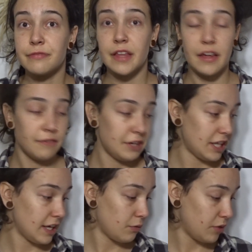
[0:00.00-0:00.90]

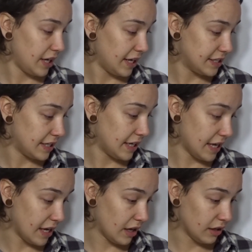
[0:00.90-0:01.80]
everything we need in
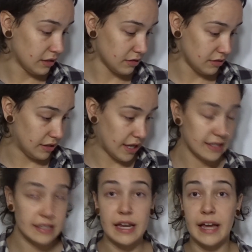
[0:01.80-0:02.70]
here, and that
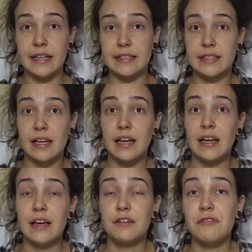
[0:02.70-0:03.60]
stays
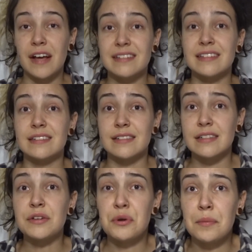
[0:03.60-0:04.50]
fastened
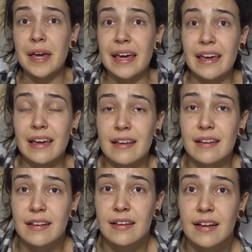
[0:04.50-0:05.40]
to me
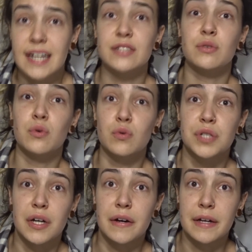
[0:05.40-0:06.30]
at all
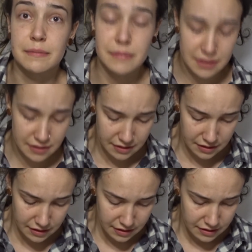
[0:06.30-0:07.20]
times.
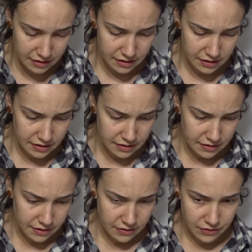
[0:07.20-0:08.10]

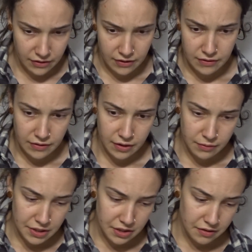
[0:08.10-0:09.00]
So no,
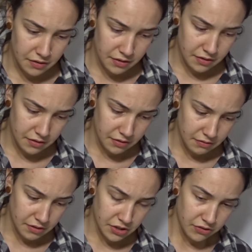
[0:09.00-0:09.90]
we don't.
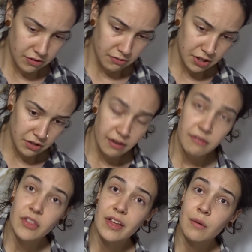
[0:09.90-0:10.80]
We do
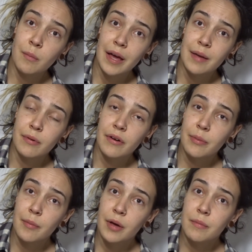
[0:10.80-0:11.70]
everything on paper at the
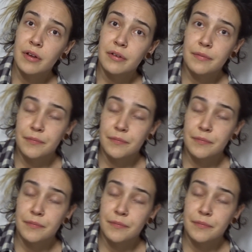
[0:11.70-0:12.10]
moment.